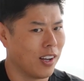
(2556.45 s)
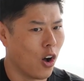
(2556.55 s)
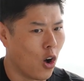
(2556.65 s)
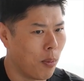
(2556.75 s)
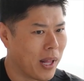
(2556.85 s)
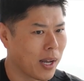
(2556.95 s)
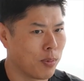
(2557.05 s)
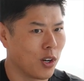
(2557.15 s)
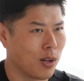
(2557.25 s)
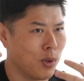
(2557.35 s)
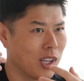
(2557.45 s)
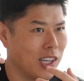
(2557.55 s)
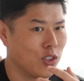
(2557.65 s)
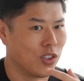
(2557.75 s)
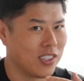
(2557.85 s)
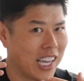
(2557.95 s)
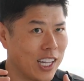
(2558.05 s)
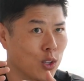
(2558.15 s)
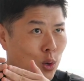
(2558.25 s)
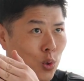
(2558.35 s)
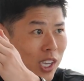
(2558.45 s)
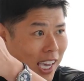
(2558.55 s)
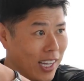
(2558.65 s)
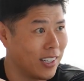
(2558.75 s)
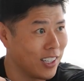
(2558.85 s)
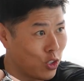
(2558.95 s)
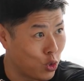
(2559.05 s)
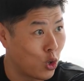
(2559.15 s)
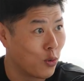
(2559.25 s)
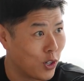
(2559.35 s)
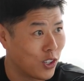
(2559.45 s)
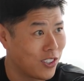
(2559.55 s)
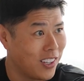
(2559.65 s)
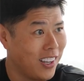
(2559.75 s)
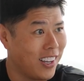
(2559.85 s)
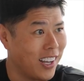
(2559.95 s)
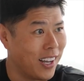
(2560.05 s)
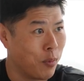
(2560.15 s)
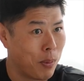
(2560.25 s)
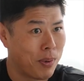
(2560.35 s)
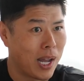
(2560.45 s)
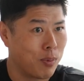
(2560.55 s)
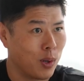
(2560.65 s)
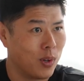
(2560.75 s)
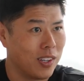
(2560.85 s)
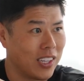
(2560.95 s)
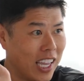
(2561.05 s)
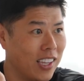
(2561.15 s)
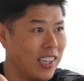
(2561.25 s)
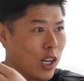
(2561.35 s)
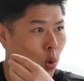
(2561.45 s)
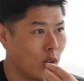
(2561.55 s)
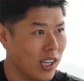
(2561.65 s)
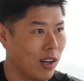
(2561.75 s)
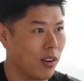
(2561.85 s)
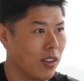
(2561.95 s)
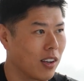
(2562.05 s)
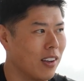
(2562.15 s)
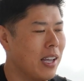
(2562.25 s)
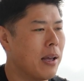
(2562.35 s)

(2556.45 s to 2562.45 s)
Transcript: all BlackBerry communications had to go to Canada servers where BlackBerry was, and then they coordinate everything.